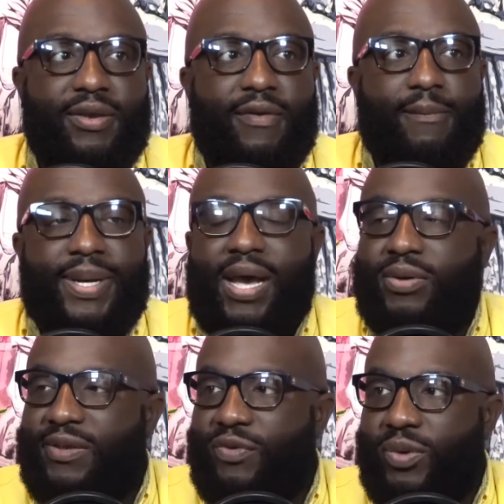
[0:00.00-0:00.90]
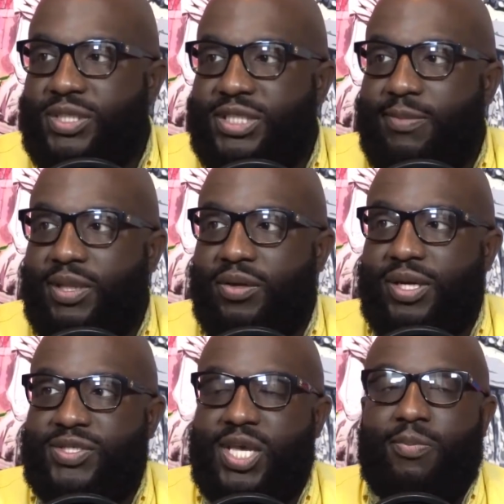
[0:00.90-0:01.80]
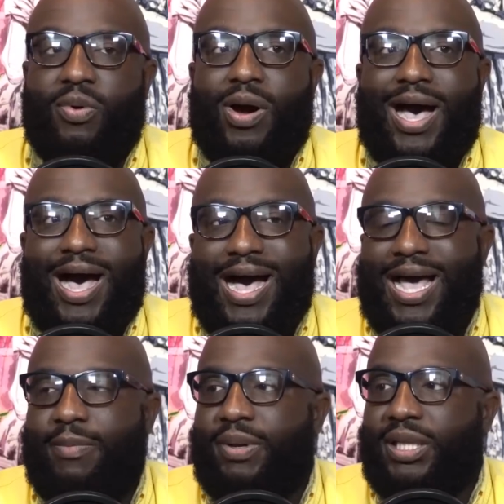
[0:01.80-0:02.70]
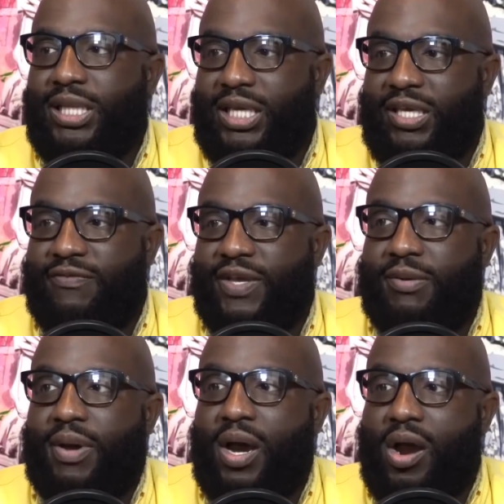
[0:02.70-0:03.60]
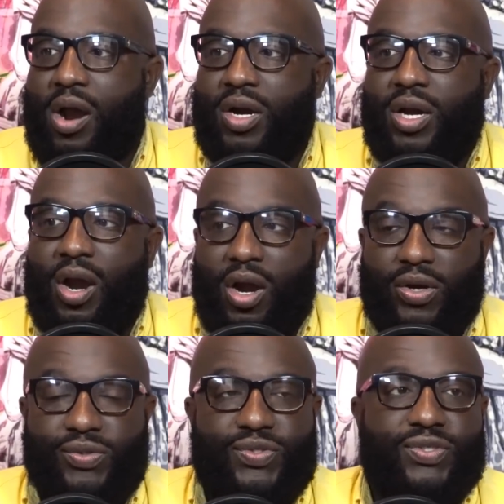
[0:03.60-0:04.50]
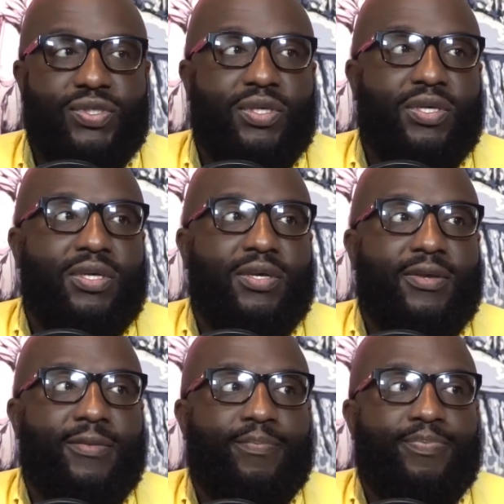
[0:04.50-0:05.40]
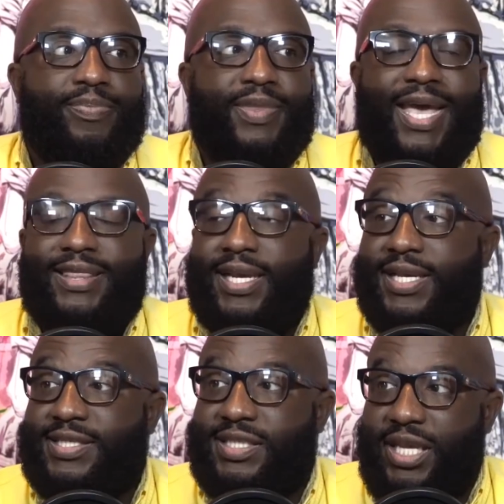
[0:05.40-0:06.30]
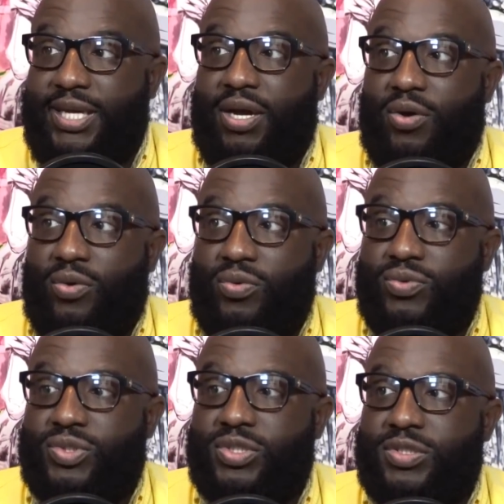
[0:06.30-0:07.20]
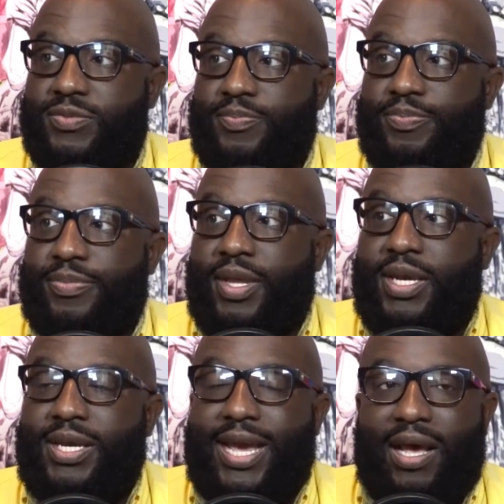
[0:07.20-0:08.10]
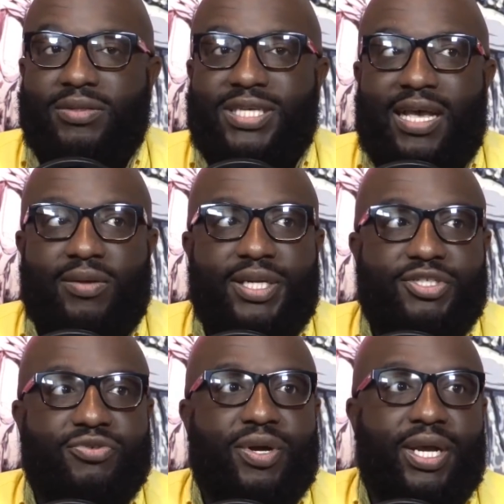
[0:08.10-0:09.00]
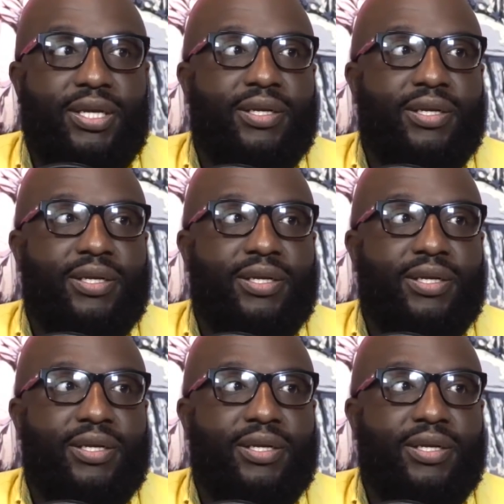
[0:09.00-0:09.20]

but I'll give you a similar example. I believe in my heart of hearts that the casinos in downtown Detroit